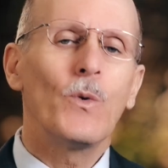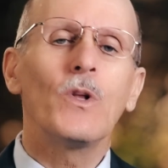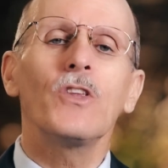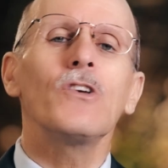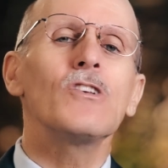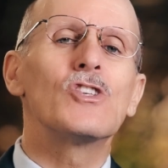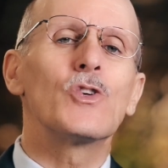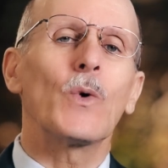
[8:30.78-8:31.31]
Will
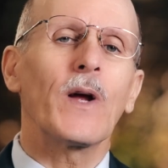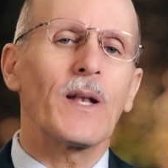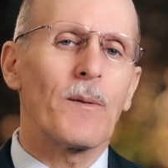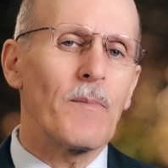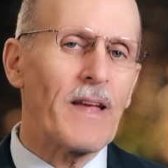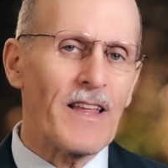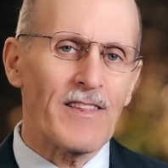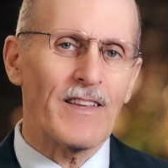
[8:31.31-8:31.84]
you join
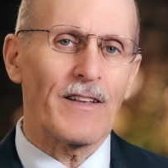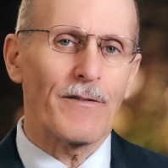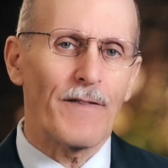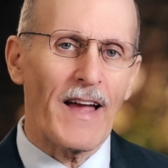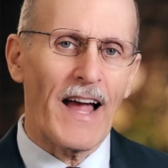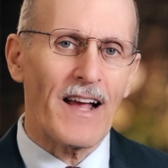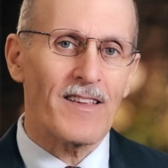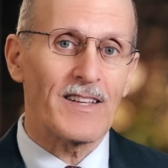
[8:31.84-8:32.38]
Amazing
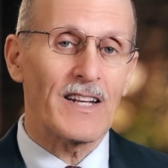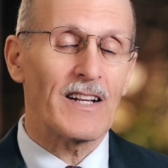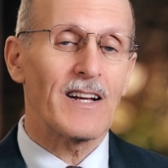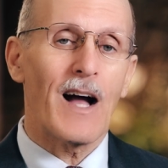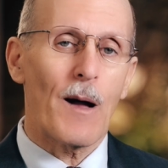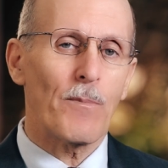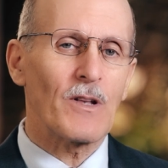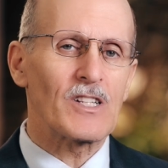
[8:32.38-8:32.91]
Facts in
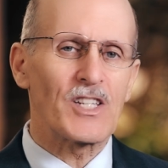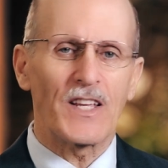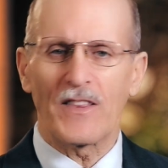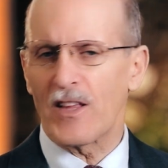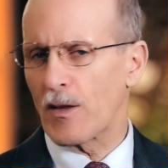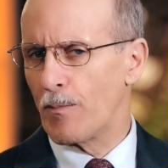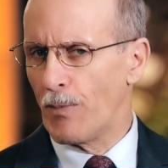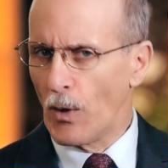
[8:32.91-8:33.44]

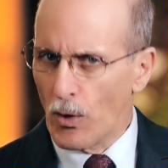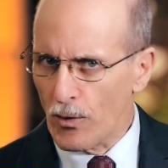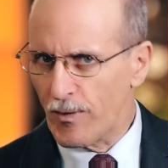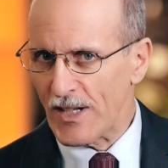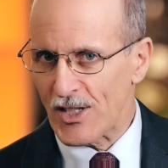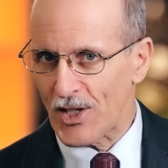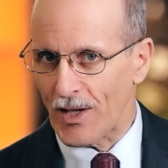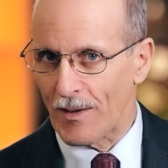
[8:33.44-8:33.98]
accomplishing this bold
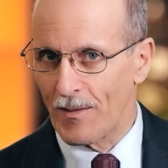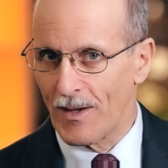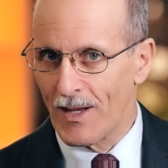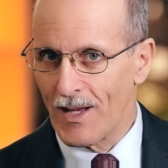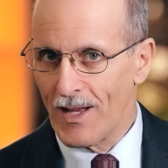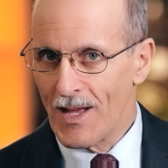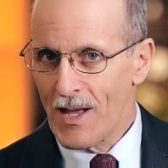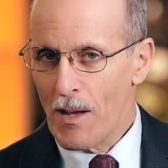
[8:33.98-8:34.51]
vision
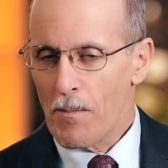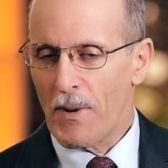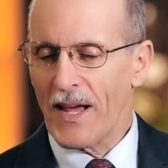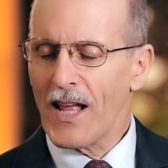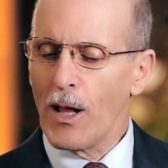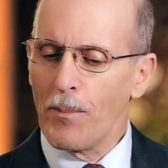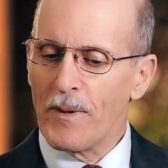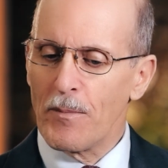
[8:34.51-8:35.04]

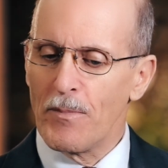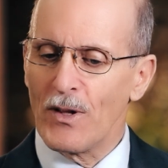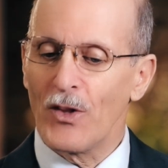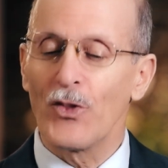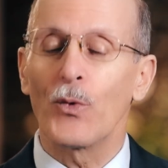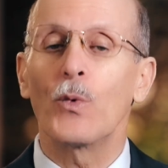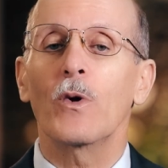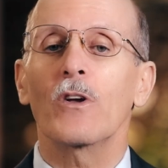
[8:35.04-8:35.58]
by helping
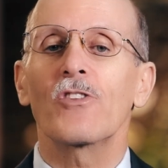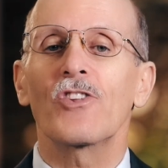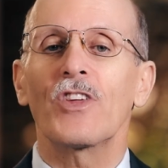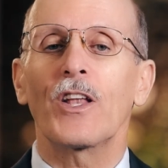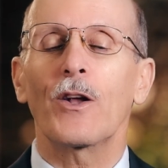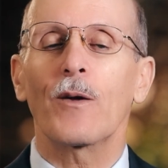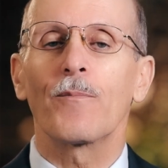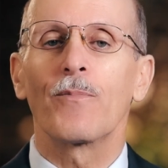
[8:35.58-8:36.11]
build the Word
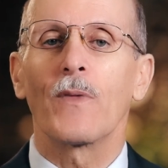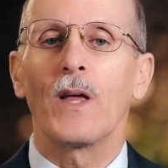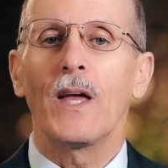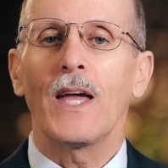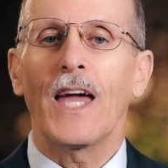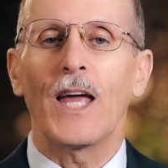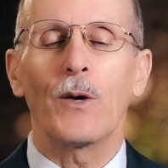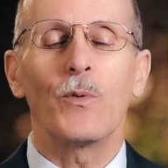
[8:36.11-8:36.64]
Center
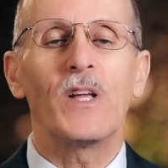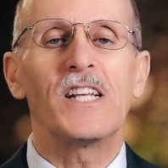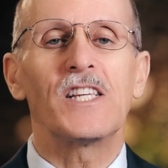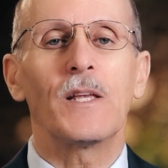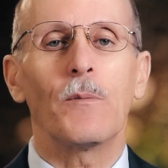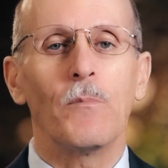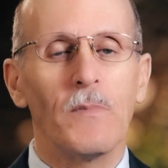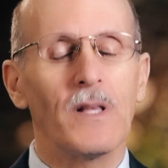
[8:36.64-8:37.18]
and
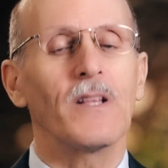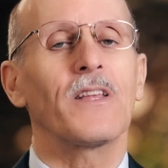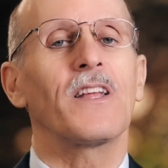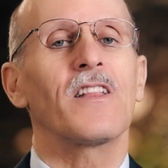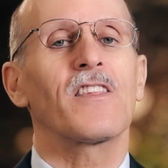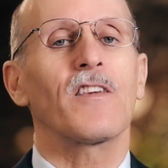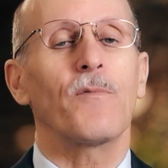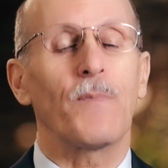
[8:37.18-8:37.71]
reaching
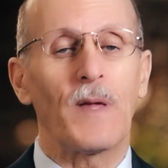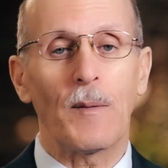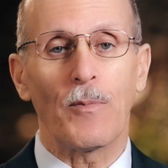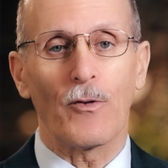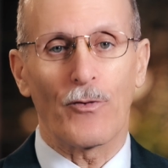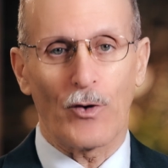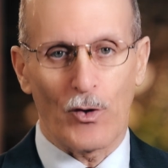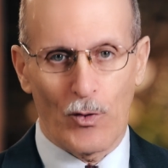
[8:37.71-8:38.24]
millions of
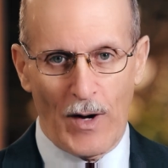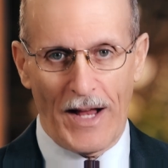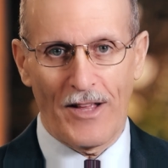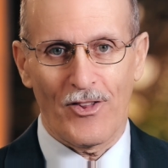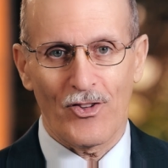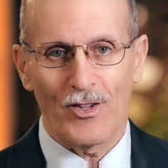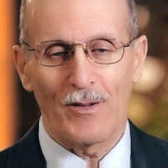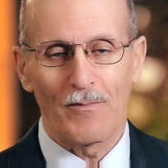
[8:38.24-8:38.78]
people for
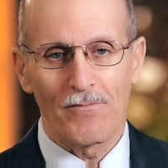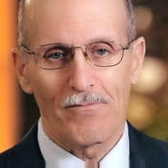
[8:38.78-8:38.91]
Christ?